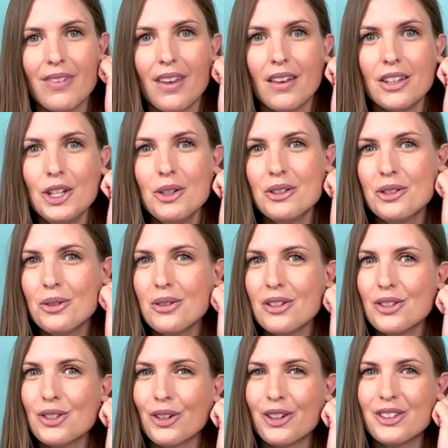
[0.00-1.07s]
You can do the
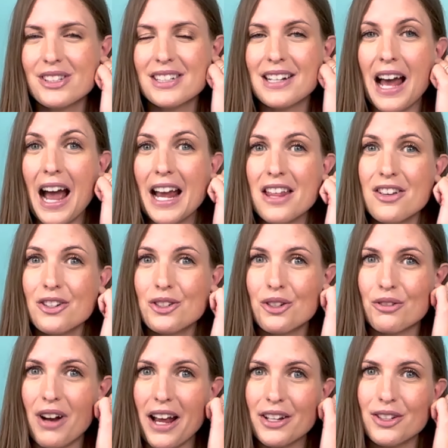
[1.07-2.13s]
circles in either
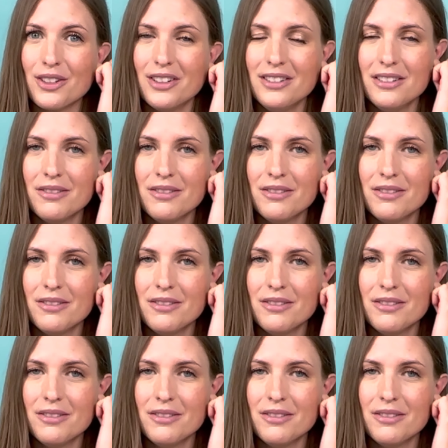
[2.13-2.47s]
direction.